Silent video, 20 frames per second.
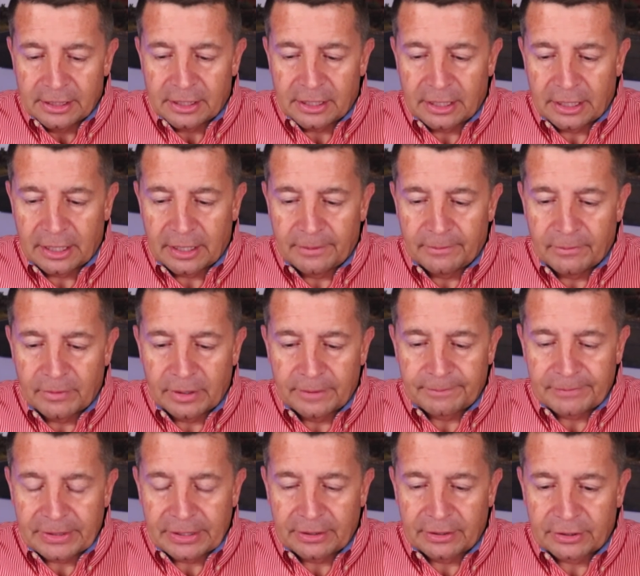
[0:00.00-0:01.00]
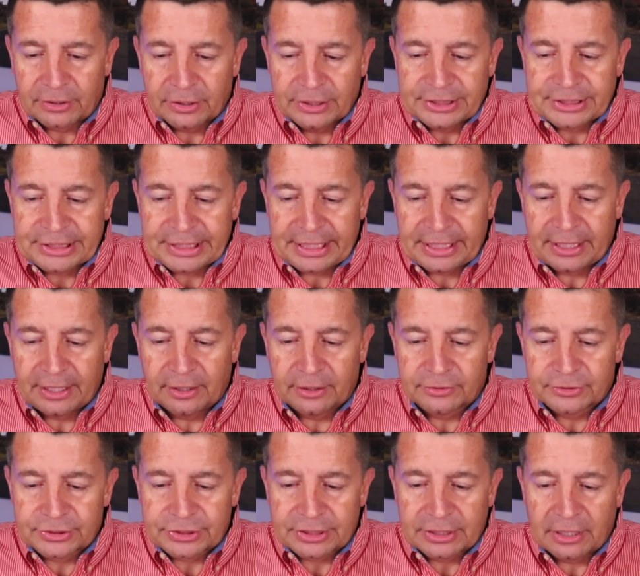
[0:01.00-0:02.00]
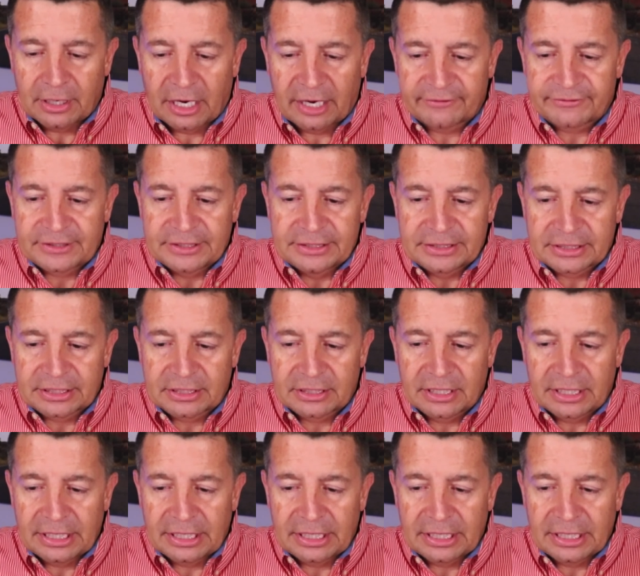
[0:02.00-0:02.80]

um, you know, good CEOs often,